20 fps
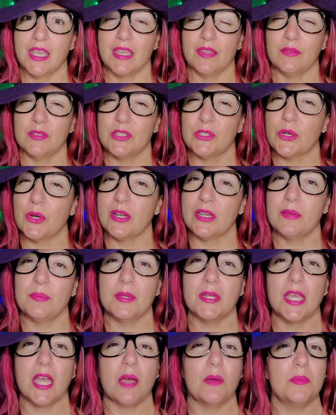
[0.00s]
it
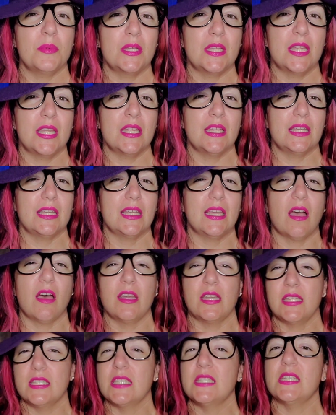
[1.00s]

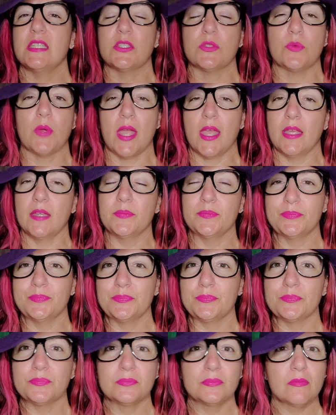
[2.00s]
got into disarray.
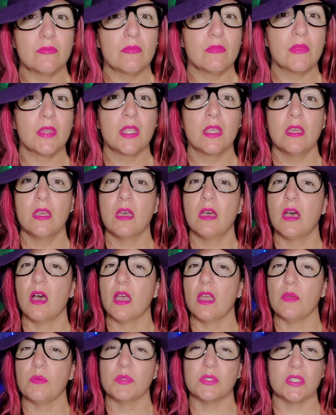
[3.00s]

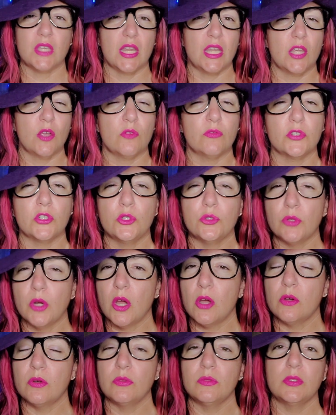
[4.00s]
It was getting
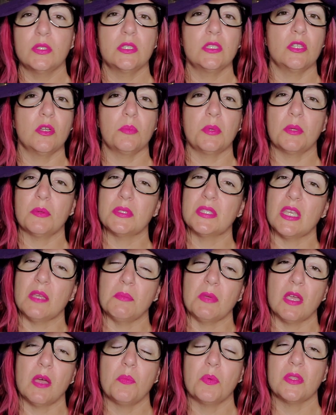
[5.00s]
overgrown. Nobody was
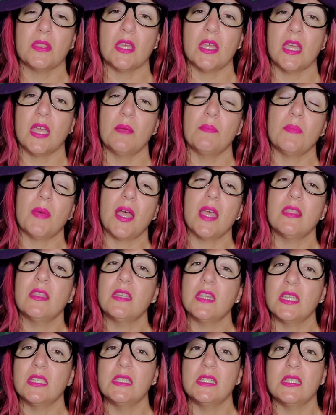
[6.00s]
keeping up with it. And by
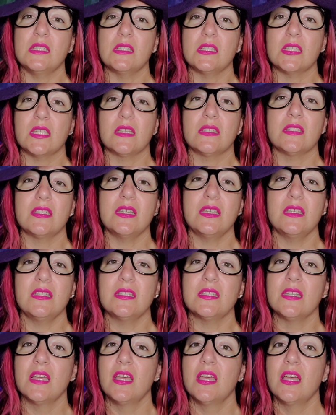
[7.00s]
the
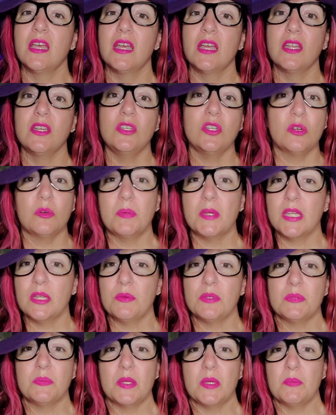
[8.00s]
1960s,
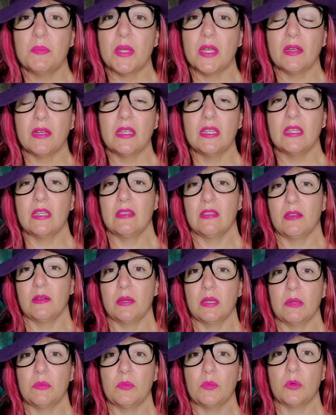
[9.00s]
nobody was being buried in
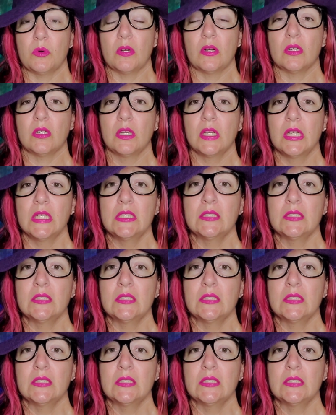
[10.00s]
there anymore.